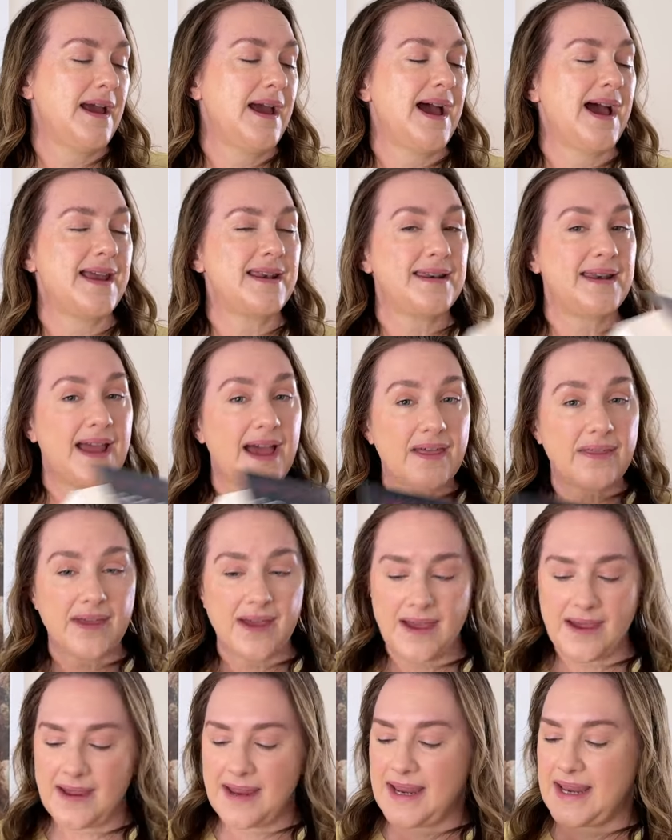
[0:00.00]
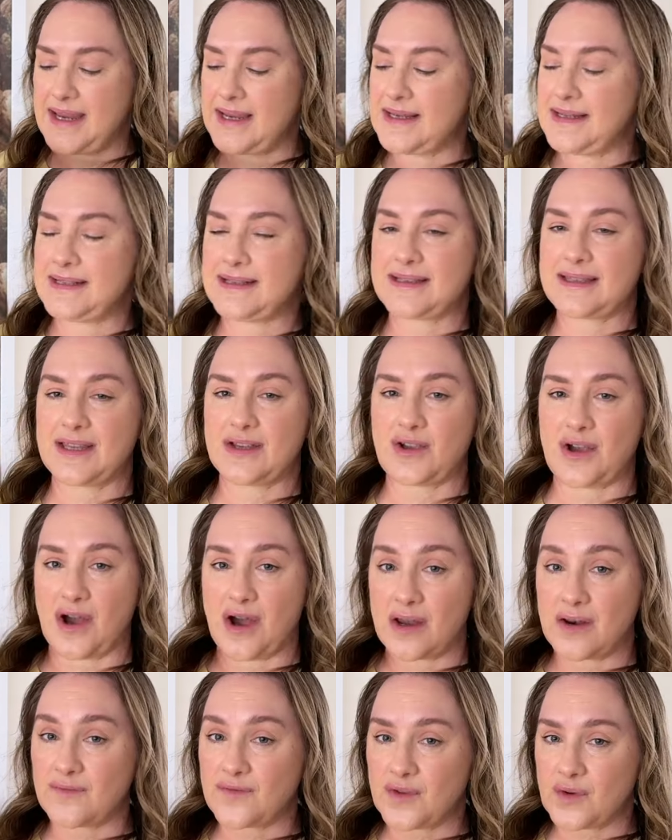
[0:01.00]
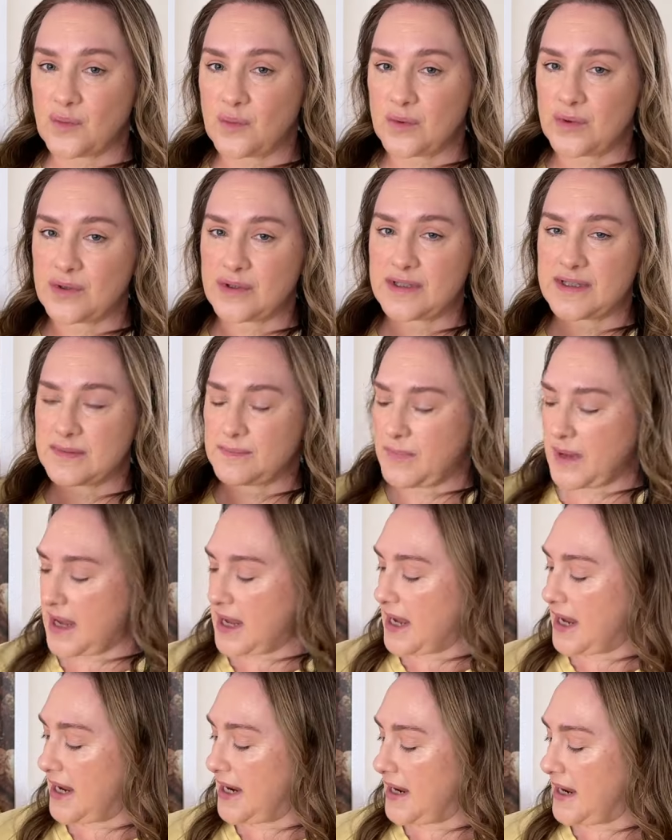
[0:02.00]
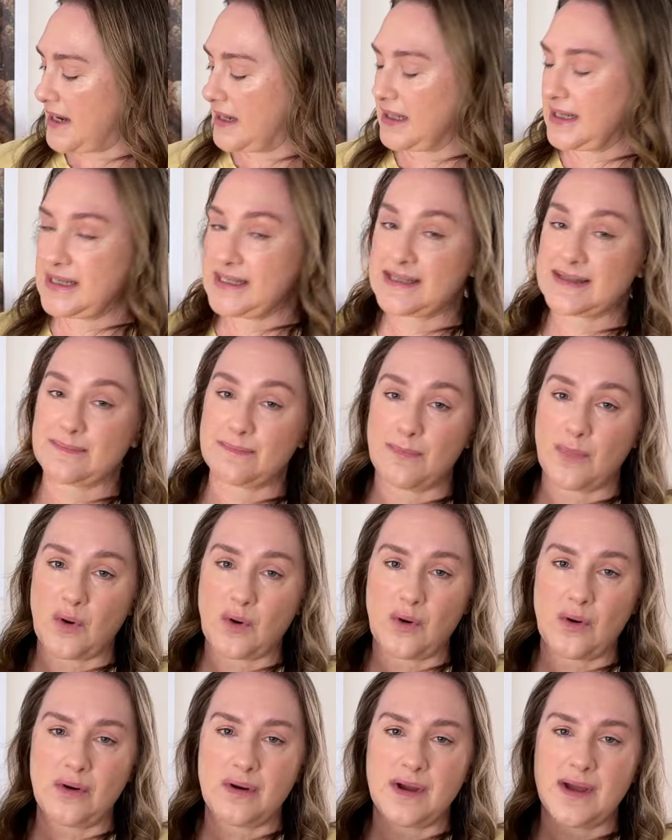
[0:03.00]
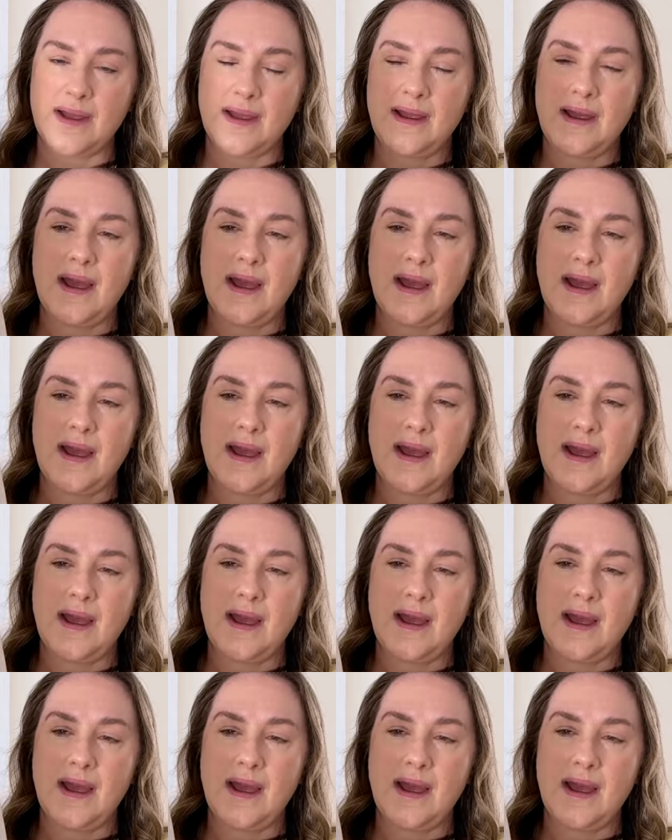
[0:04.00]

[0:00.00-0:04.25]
Another is The God of the Woods by Liz Moore.